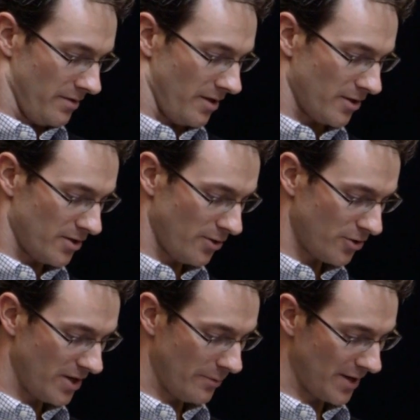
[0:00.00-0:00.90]
Our
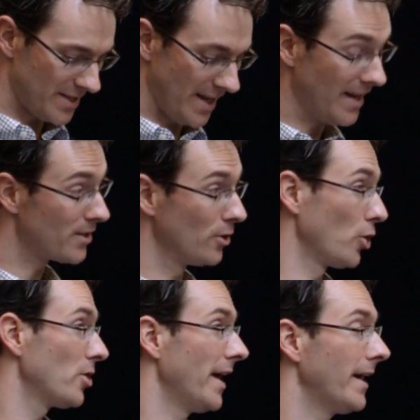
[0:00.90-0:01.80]
social networks tend to
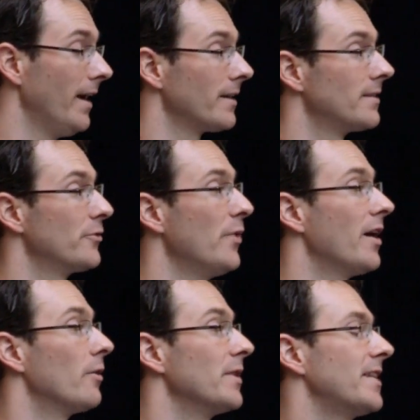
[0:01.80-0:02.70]
look like us as
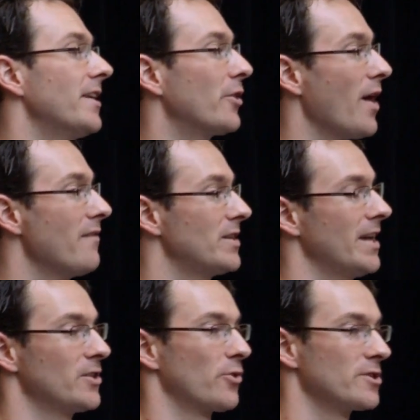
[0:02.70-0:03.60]
well. We tend to
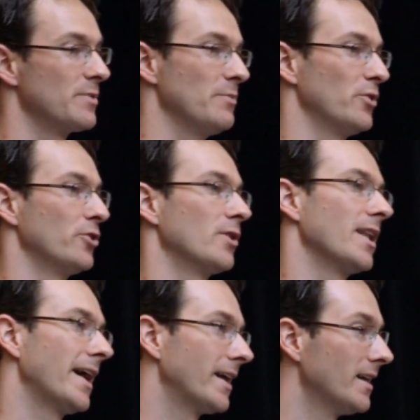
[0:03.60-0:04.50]
gravitate towards people who are
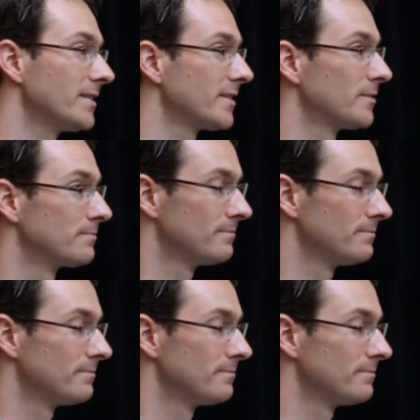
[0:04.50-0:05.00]
like us.